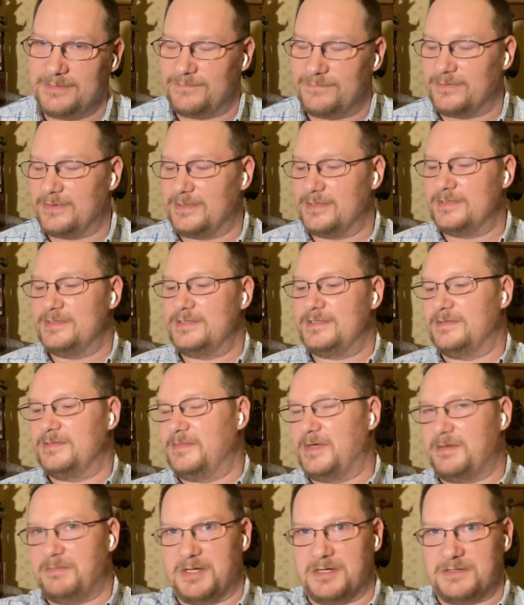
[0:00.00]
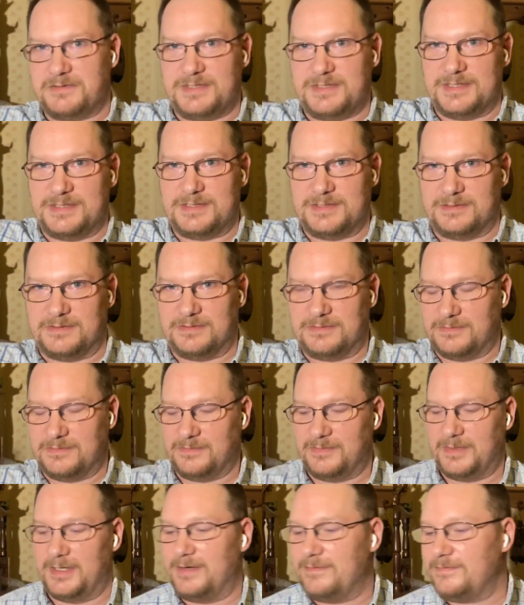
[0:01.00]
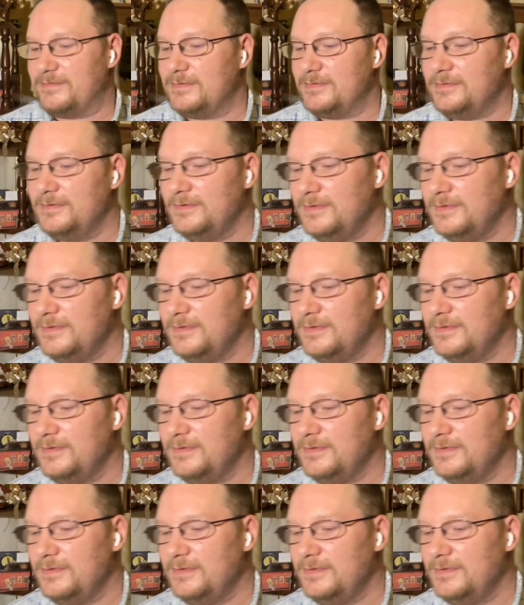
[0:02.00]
friends, maybe your sister or whatever.